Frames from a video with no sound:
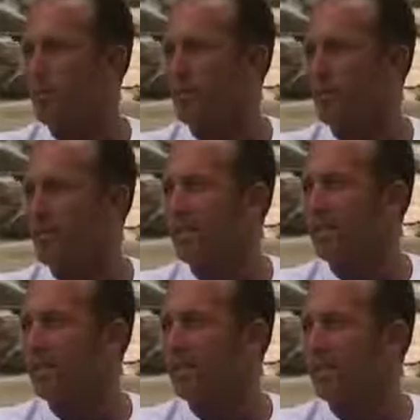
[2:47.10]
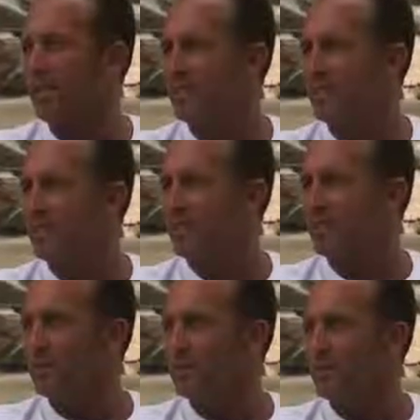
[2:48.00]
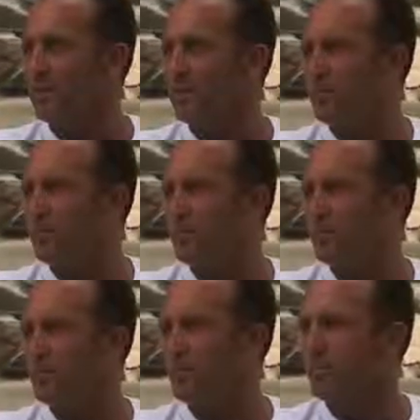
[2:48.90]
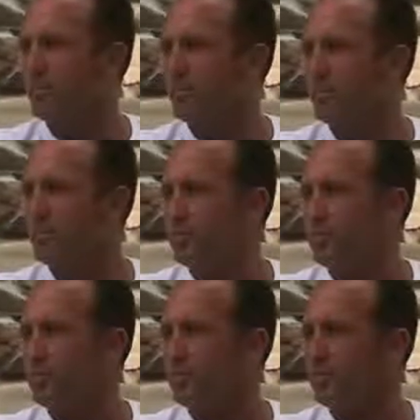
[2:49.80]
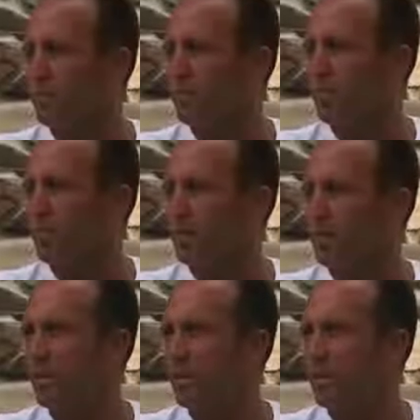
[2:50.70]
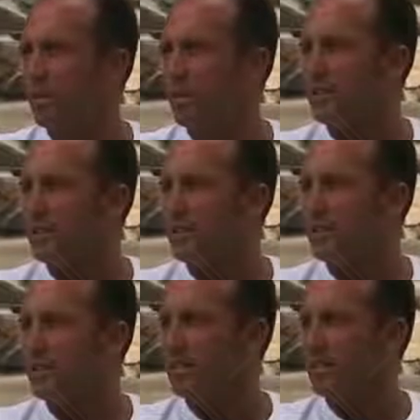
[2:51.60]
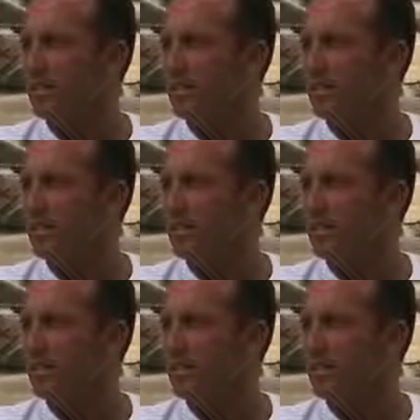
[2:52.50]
(not speaking)